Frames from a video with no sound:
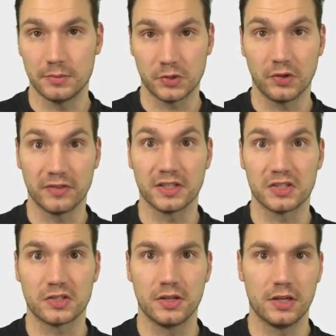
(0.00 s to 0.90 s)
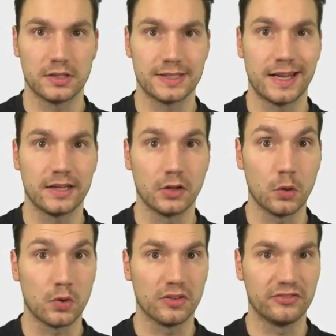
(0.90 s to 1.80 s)
serving the static
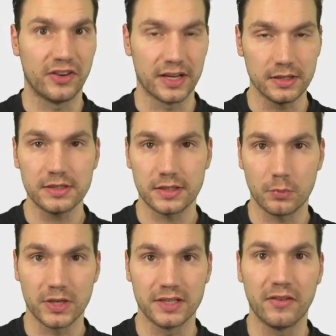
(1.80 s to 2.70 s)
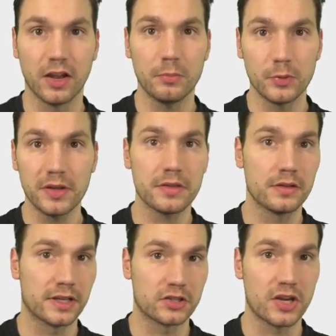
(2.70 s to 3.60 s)
local files that we develop with,
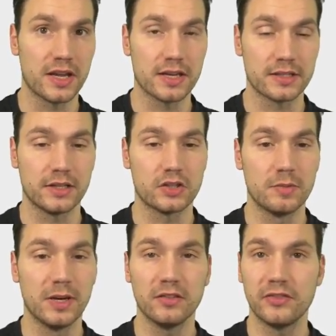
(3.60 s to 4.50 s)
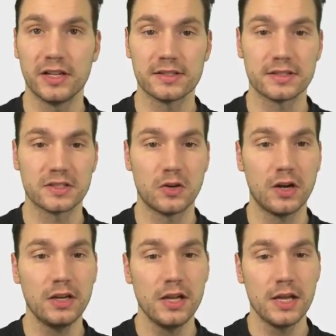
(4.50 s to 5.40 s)
like JS, HTML files, and so
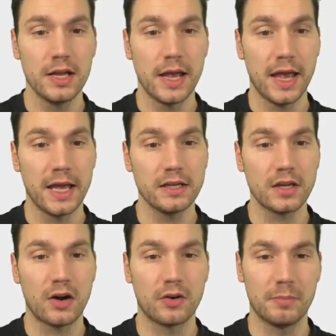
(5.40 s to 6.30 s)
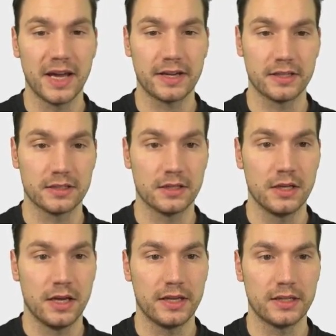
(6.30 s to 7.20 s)
on, and our backend.
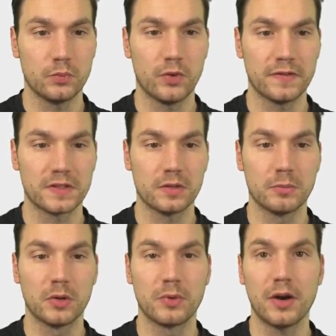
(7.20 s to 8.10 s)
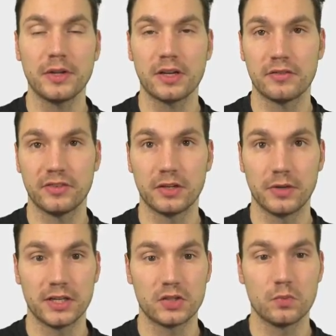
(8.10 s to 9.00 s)
And then with some routing
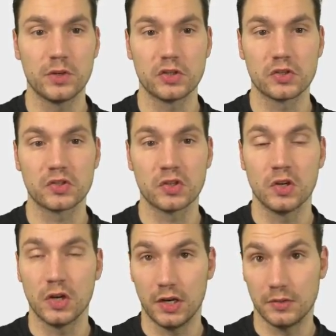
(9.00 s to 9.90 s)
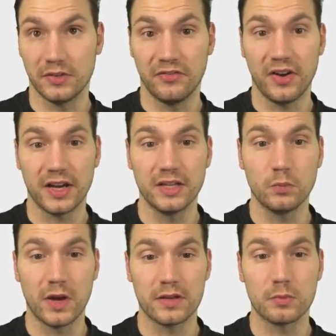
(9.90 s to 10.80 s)
configuration, we just
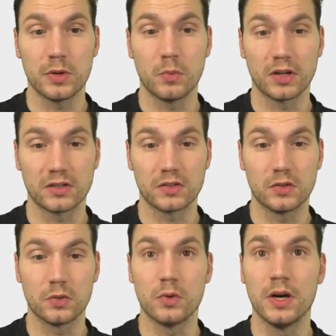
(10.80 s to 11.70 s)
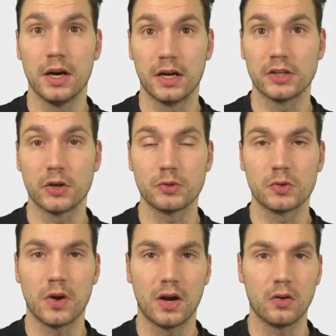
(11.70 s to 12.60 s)
define whether we want to go
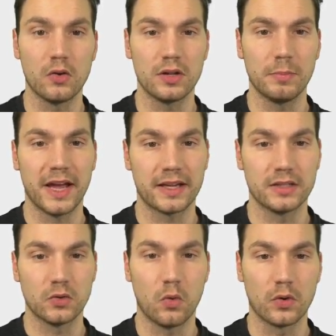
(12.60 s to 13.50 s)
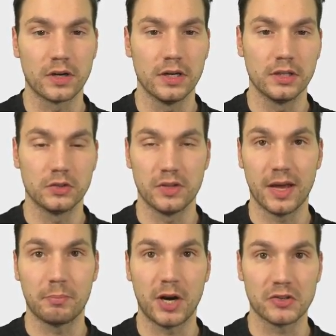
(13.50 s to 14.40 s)
to our local backend or to
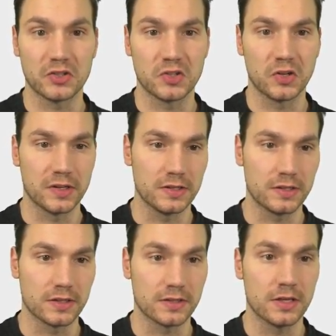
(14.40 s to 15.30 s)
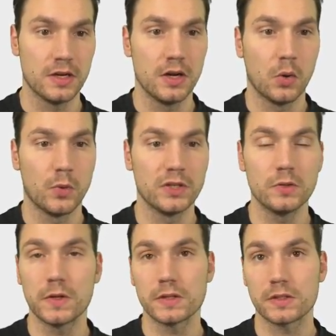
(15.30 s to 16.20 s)
that Browsersync instance. We
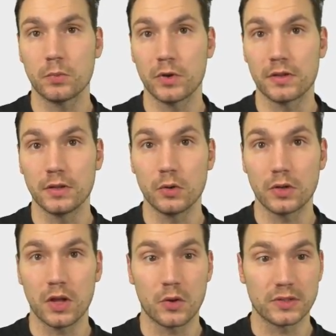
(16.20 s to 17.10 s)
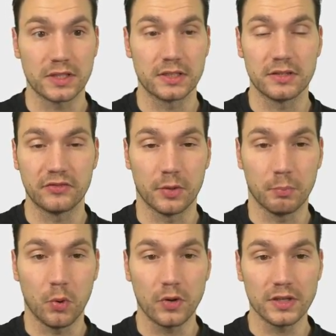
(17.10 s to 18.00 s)
do this with localhost and
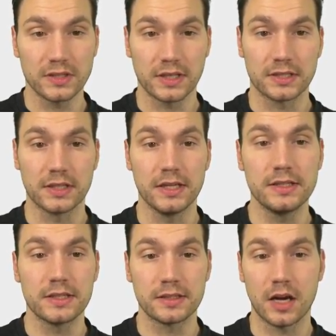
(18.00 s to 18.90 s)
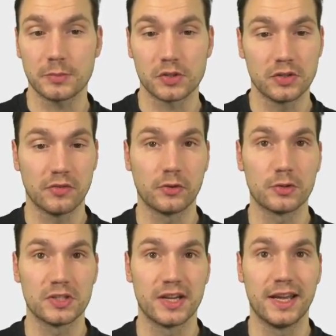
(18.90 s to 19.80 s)
different ports. That's the easiest option. Of
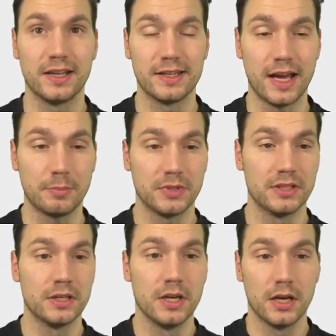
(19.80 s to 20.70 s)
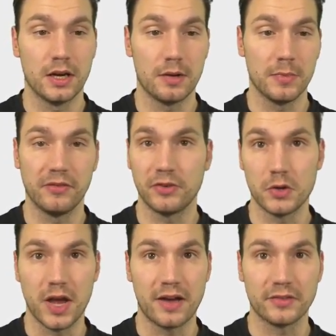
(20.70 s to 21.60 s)
course, you can adapt it if
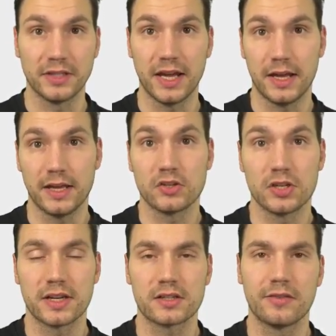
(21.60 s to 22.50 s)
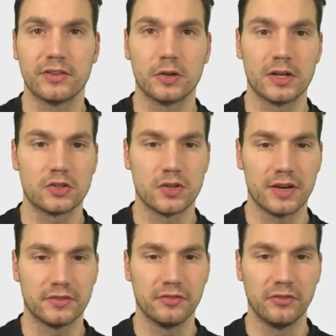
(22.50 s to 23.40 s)
you have an Nginx configuration. You
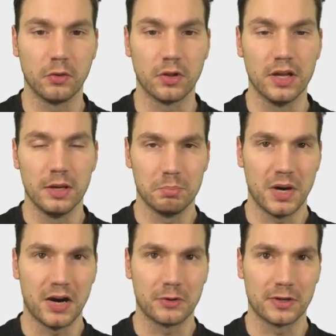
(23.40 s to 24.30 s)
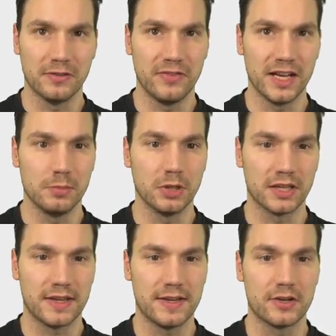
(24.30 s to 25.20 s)
have the full power available
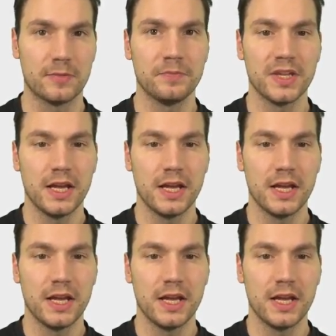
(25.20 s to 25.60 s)
here.